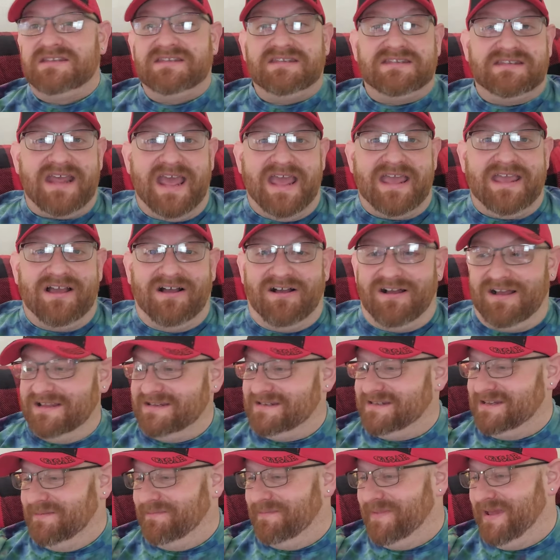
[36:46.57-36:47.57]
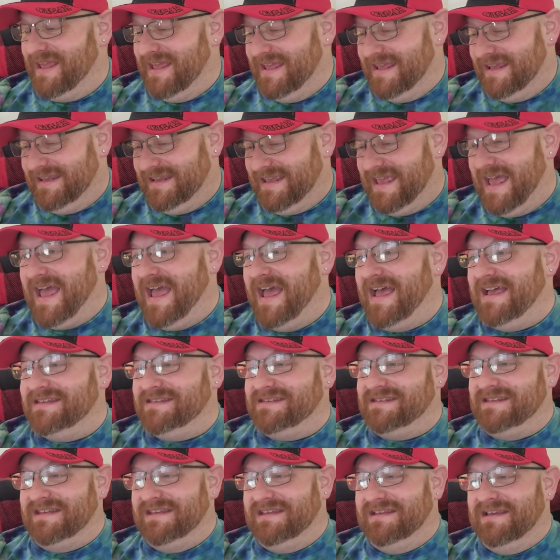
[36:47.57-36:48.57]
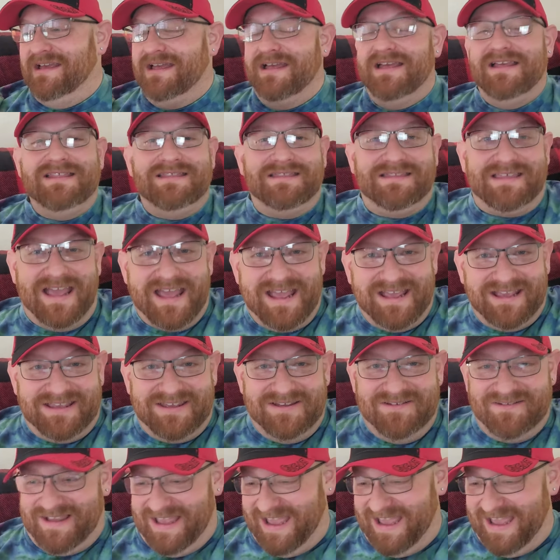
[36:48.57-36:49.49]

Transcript: Stay awesome, Cassie. Thank you,